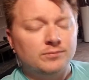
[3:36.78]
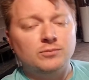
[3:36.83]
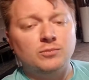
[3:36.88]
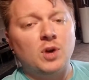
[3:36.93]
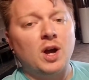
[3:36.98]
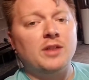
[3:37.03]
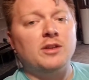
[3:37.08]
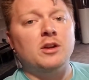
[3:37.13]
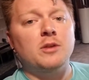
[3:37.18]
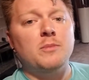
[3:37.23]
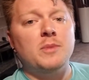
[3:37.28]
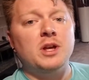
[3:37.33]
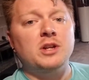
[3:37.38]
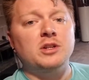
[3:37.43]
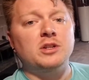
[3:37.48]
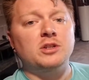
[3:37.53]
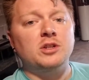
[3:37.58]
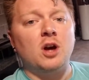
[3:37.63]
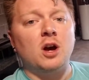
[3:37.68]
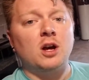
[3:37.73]
Rather than me
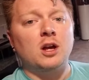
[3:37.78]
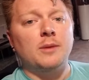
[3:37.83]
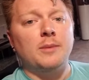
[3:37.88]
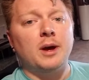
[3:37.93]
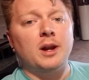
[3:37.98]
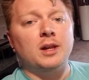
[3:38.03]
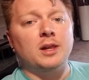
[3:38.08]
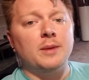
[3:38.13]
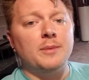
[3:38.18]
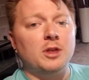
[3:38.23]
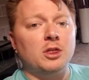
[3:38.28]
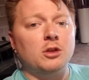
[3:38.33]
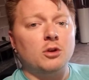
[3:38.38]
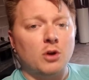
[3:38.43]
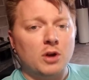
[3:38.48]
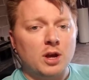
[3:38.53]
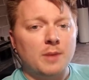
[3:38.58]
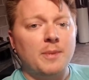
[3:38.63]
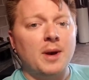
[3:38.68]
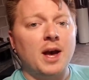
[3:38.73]
just talking about it, let me
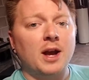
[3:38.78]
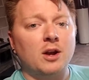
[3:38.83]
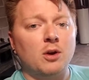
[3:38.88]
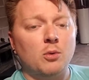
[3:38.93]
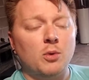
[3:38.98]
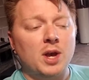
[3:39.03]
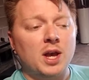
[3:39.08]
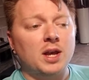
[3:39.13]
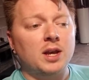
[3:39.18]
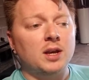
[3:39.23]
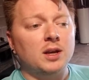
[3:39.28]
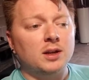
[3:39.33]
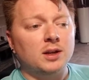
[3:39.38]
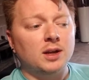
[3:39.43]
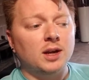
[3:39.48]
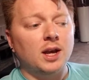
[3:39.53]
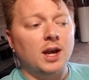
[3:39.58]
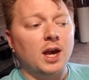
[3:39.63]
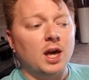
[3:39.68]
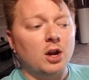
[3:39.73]
throw you back a week
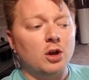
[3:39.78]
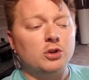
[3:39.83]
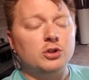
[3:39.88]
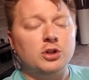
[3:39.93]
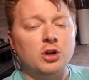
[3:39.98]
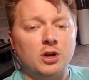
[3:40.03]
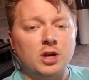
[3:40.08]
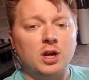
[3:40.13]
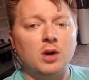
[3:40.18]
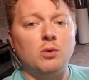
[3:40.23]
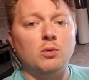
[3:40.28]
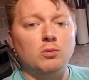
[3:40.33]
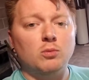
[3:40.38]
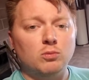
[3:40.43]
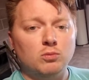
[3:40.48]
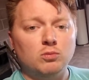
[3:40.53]
and I'll show you